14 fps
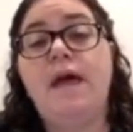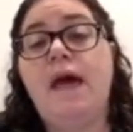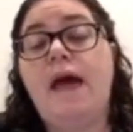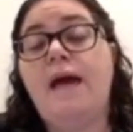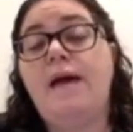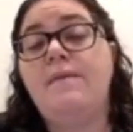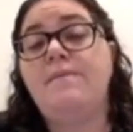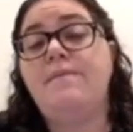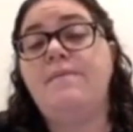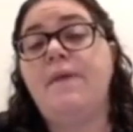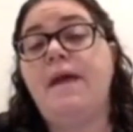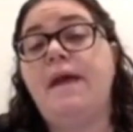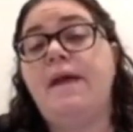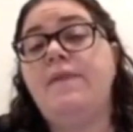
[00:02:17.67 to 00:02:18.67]
And
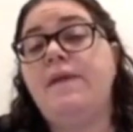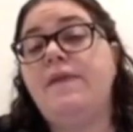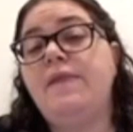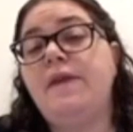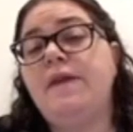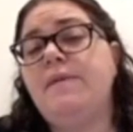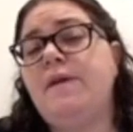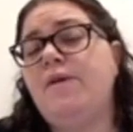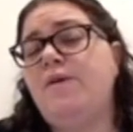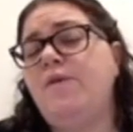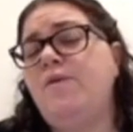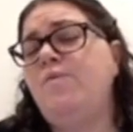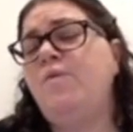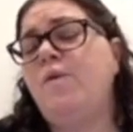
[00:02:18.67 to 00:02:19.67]
then think about
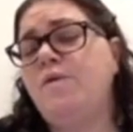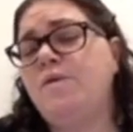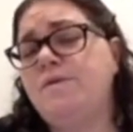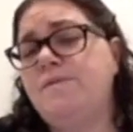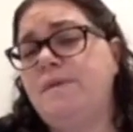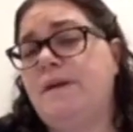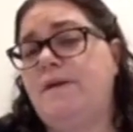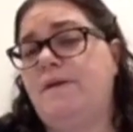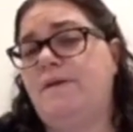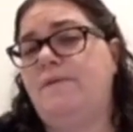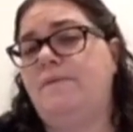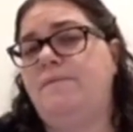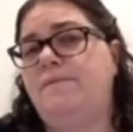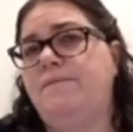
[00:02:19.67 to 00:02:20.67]
who won't be at
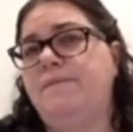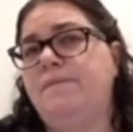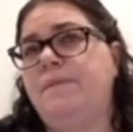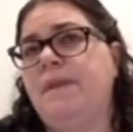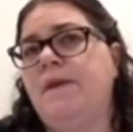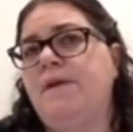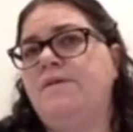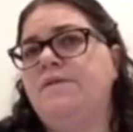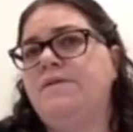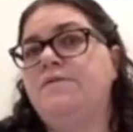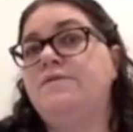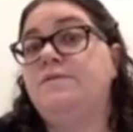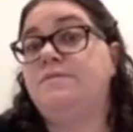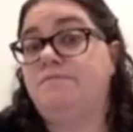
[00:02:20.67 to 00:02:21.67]
home. So
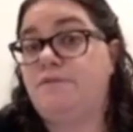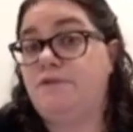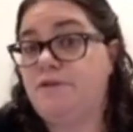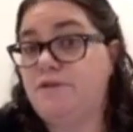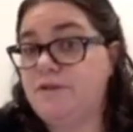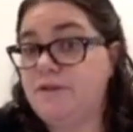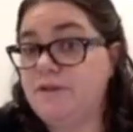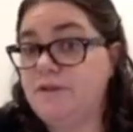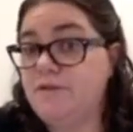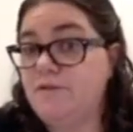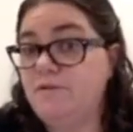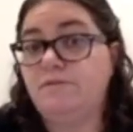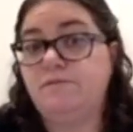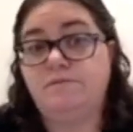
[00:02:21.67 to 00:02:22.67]
students at
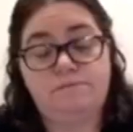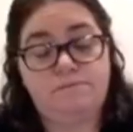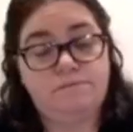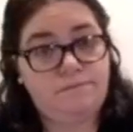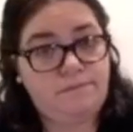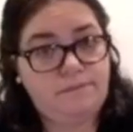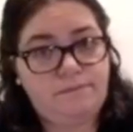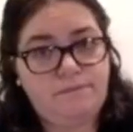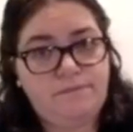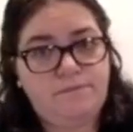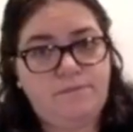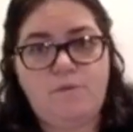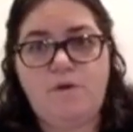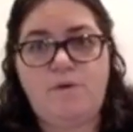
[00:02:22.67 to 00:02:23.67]
school
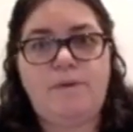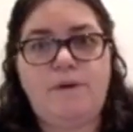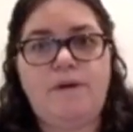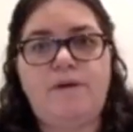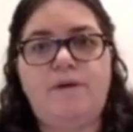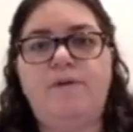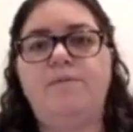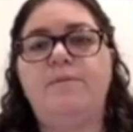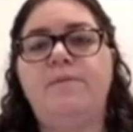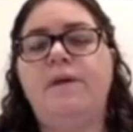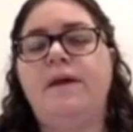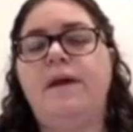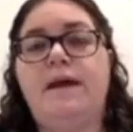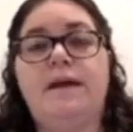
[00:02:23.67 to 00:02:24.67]
won't be at home
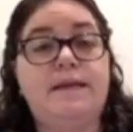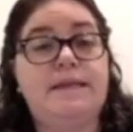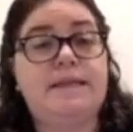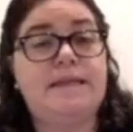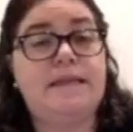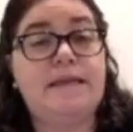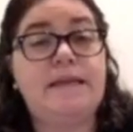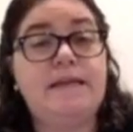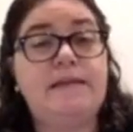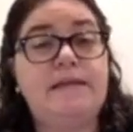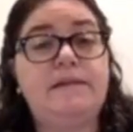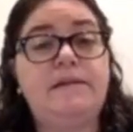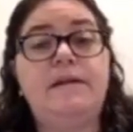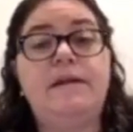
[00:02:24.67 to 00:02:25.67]
unless they're
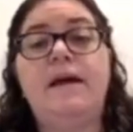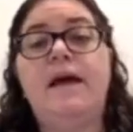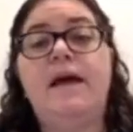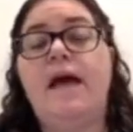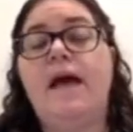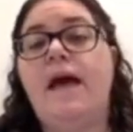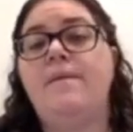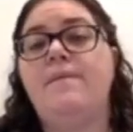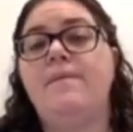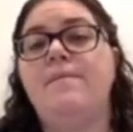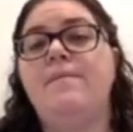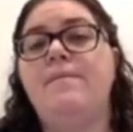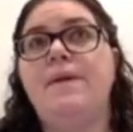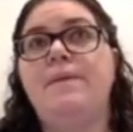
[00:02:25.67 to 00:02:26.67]
ill.
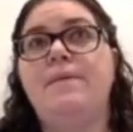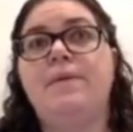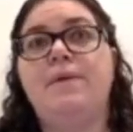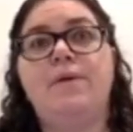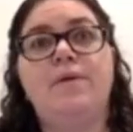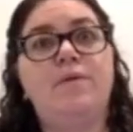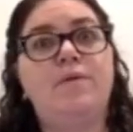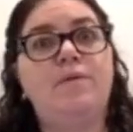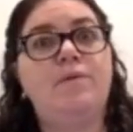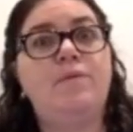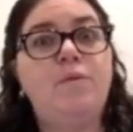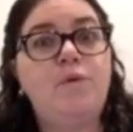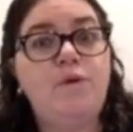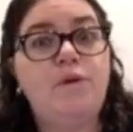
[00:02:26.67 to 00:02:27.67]
People who
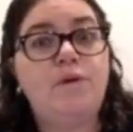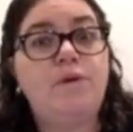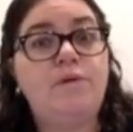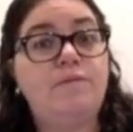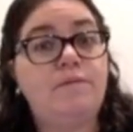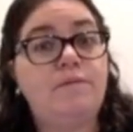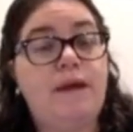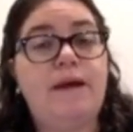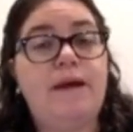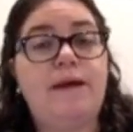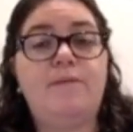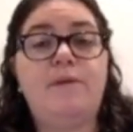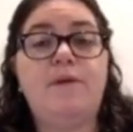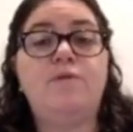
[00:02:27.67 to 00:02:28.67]
work
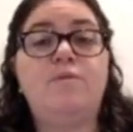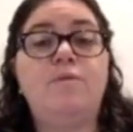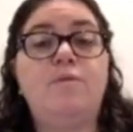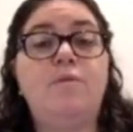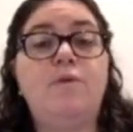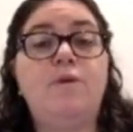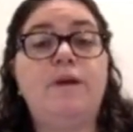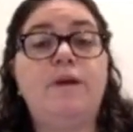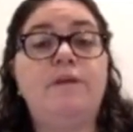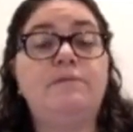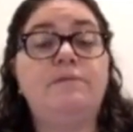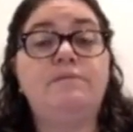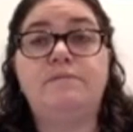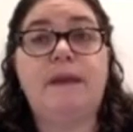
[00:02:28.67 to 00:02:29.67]
a normal
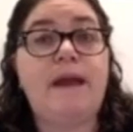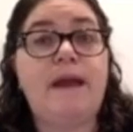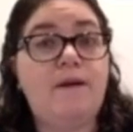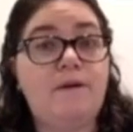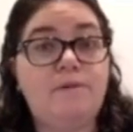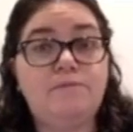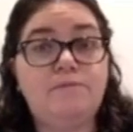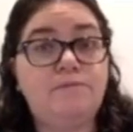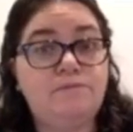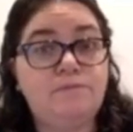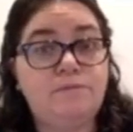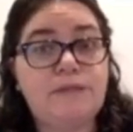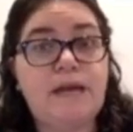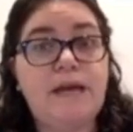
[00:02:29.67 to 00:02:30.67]
working hour
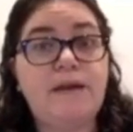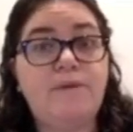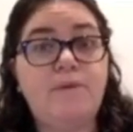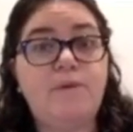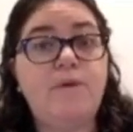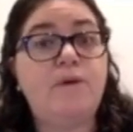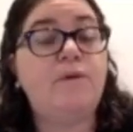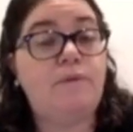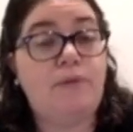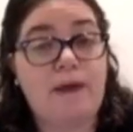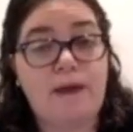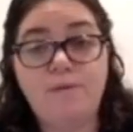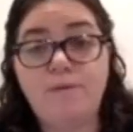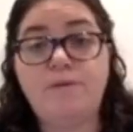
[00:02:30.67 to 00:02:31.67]
day and work,
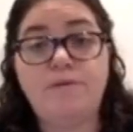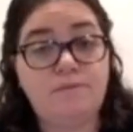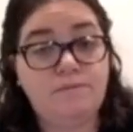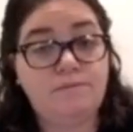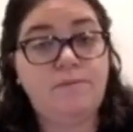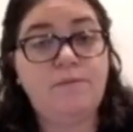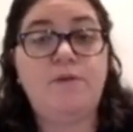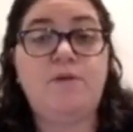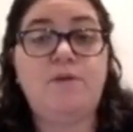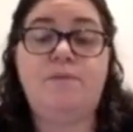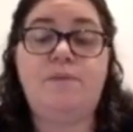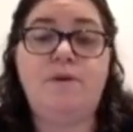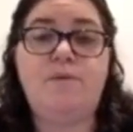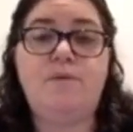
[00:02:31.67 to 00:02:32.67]
they would not
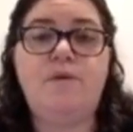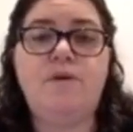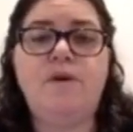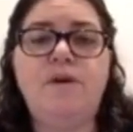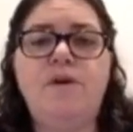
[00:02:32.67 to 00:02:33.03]
be at work.